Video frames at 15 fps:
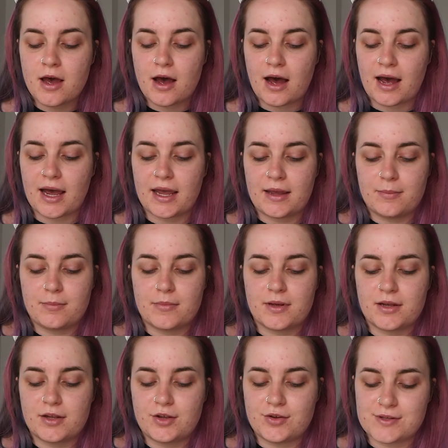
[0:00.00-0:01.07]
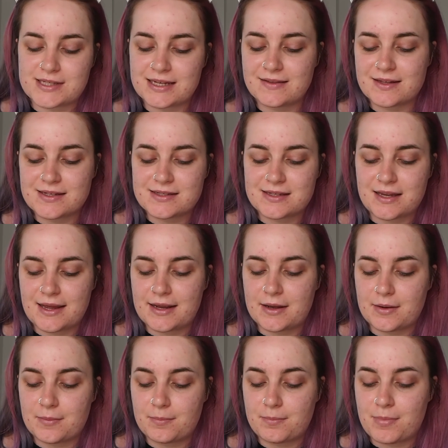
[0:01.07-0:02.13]
I'm using this like
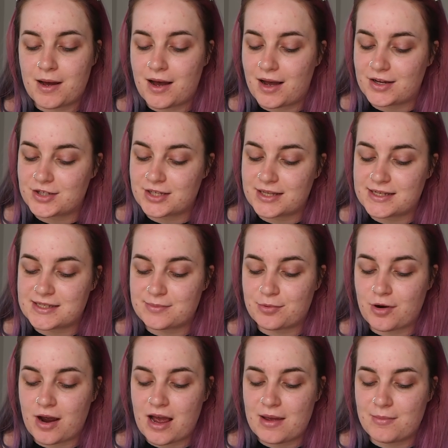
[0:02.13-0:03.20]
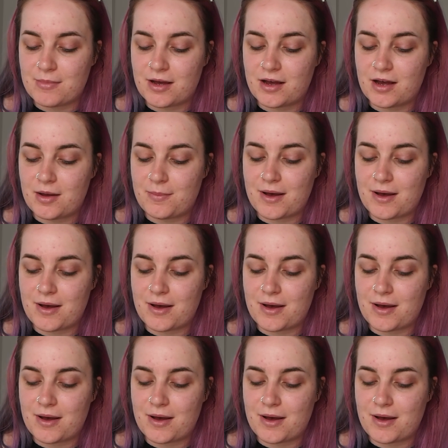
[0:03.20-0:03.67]
partially as a primer,